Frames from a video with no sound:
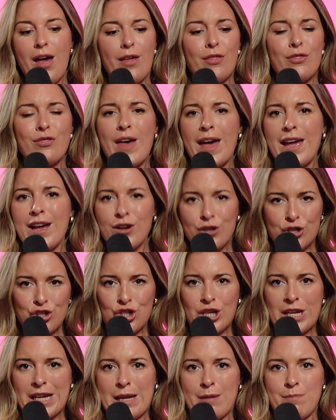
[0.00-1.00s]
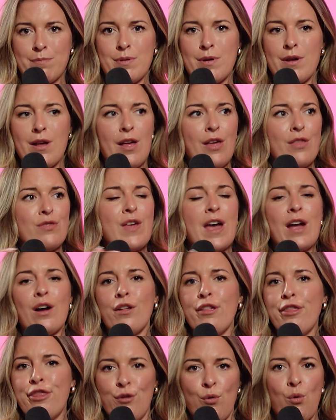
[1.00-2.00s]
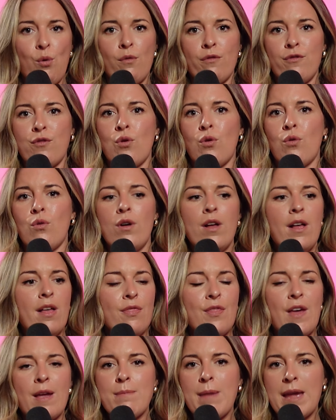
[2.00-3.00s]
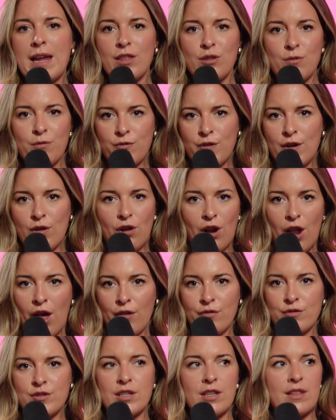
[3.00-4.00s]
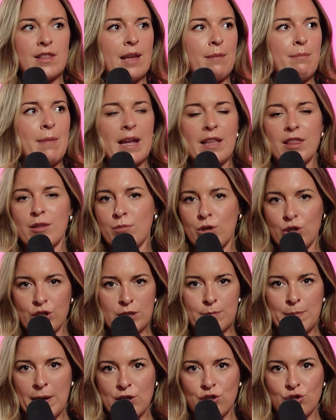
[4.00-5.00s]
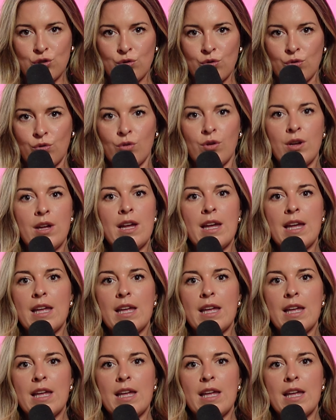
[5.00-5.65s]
They are cheap. They are thoughtful. They make them feel loved. They make them look special.